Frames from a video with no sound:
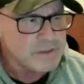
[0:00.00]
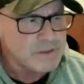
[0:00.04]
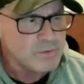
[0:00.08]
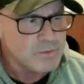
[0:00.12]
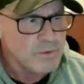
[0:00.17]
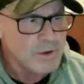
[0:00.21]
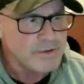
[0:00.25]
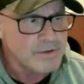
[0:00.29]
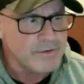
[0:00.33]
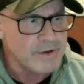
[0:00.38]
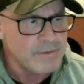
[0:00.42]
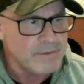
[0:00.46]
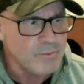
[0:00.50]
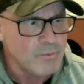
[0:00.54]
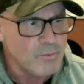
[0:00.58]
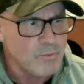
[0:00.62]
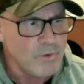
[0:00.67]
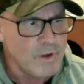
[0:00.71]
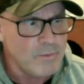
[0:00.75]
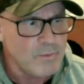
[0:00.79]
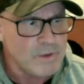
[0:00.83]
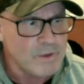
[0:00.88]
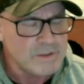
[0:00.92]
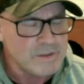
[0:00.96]
just wondering,
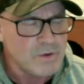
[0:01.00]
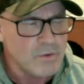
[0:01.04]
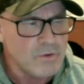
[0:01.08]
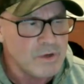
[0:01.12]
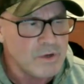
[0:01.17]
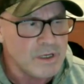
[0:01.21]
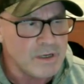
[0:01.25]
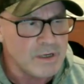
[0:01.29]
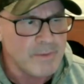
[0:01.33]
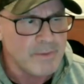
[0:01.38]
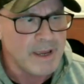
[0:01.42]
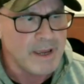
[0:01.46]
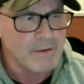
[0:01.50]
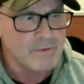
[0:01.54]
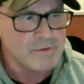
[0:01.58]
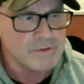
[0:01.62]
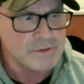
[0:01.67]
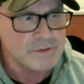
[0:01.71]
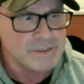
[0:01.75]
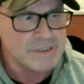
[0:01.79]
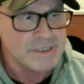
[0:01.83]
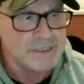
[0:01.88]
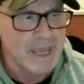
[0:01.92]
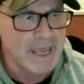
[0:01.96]
when we're talking
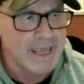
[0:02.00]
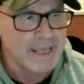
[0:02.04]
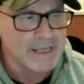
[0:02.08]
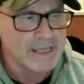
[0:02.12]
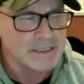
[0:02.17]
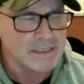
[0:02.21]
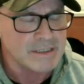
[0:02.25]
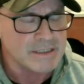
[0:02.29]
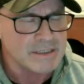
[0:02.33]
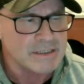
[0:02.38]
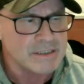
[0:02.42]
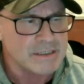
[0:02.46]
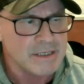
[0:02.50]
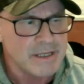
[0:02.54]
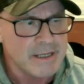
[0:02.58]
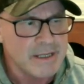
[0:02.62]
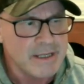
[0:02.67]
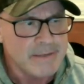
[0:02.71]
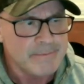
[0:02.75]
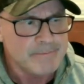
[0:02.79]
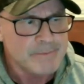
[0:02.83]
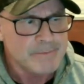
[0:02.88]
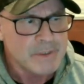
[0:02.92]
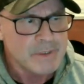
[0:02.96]
about sex,
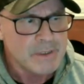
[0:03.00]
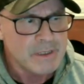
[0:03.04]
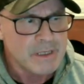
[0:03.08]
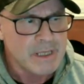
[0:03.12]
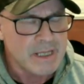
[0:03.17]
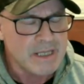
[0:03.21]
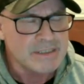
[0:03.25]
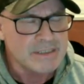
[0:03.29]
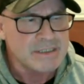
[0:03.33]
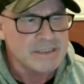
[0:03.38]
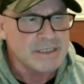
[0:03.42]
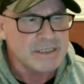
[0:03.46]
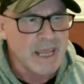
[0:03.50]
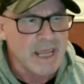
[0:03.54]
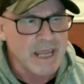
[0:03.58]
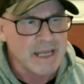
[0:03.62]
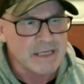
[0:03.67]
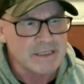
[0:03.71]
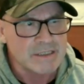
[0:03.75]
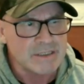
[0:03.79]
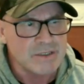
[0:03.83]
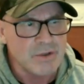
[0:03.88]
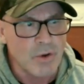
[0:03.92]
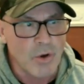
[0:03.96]
is
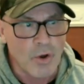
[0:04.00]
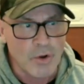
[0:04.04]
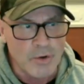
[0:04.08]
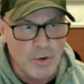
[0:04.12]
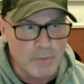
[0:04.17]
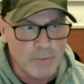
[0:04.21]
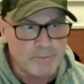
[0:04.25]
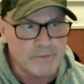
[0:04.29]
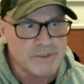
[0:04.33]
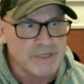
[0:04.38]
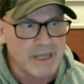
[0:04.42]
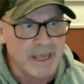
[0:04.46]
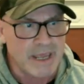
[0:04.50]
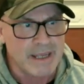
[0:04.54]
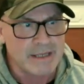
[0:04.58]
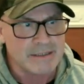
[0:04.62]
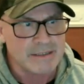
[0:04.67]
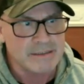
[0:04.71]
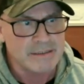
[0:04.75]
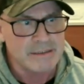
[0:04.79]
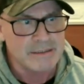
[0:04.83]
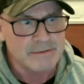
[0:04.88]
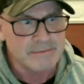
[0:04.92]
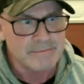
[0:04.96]
sex not an
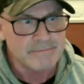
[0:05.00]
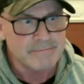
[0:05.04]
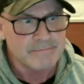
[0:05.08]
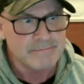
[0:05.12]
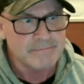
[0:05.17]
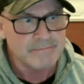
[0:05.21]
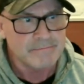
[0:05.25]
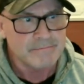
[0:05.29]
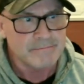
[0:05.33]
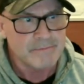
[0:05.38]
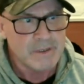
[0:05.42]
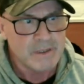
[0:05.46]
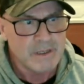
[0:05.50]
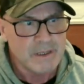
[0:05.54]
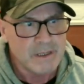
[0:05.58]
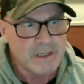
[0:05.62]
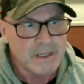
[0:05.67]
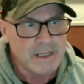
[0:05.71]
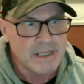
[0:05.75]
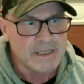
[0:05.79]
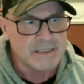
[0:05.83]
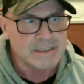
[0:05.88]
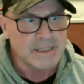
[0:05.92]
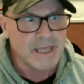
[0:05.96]
object?
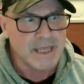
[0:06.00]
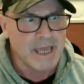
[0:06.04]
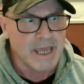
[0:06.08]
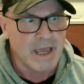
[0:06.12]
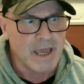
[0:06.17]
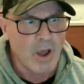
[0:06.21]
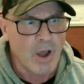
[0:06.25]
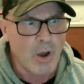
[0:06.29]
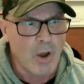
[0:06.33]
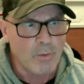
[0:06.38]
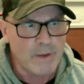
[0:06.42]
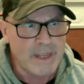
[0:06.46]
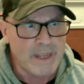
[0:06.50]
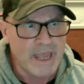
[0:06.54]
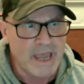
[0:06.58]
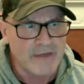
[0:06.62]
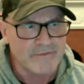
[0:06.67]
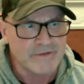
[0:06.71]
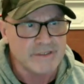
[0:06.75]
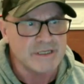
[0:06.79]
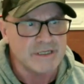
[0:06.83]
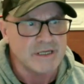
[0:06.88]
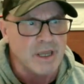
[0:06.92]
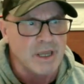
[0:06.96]
Is that, are we
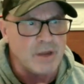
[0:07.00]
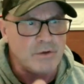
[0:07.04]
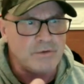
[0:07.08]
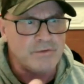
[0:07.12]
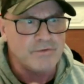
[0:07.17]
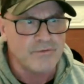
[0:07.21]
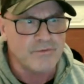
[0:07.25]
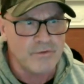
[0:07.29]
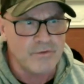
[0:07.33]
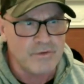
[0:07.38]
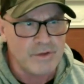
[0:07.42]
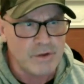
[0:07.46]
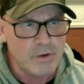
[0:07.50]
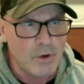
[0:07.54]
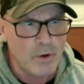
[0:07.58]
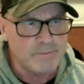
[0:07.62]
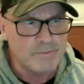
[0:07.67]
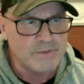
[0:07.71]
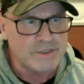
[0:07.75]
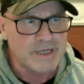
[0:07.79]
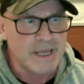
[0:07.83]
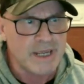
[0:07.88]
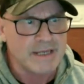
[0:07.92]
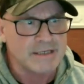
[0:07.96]
having to go through the
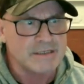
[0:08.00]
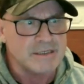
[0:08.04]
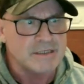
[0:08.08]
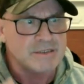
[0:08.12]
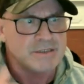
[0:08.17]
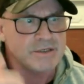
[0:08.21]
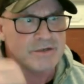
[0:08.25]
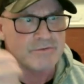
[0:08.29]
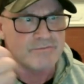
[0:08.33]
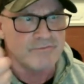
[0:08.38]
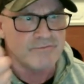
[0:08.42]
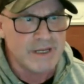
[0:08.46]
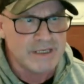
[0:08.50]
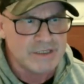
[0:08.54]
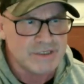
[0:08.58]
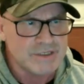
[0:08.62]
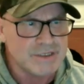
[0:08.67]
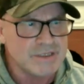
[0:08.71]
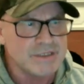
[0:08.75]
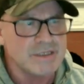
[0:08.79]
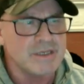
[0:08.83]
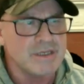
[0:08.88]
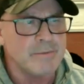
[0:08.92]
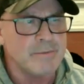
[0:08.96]
object to reach
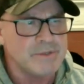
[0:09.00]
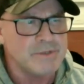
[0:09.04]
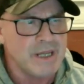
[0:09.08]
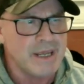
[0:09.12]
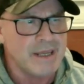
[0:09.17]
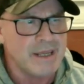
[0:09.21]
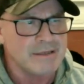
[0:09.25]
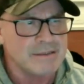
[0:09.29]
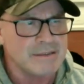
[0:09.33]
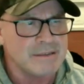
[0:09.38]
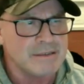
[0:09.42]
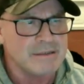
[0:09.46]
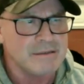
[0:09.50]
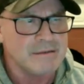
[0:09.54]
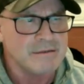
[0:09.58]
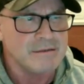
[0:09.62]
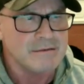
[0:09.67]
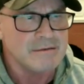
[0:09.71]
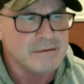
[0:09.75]
the subject?